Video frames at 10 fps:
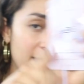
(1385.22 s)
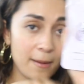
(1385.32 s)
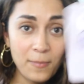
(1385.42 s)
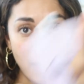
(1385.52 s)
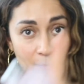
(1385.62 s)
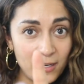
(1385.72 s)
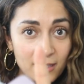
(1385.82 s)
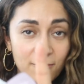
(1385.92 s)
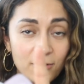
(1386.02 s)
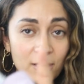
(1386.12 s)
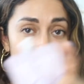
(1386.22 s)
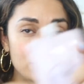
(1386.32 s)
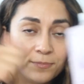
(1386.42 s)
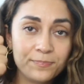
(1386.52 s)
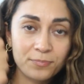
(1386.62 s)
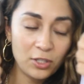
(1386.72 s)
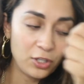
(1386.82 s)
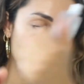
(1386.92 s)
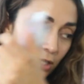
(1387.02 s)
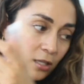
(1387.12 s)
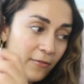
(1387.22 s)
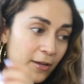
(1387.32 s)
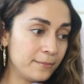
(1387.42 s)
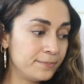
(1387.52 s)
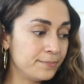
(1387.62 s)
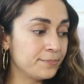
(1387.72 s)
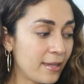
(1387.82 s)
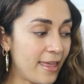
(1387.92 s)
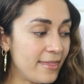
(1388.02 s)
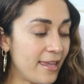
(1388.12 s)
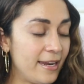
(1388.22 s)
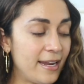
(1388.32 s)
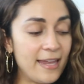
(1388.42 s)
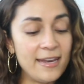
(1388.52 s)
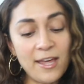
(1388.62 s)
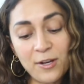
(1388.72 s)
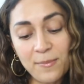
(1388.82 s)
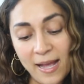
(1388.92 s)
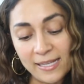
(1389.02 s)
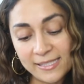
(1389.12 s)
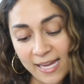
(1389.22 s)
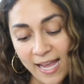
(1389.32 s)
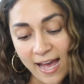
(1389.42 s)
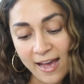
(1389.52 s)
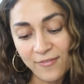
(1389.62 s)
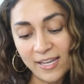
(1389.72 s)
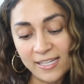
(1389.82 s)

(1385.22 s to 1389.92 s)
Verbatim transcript: Again, pop it in the fridge. You're gonna love it. And then another mask they have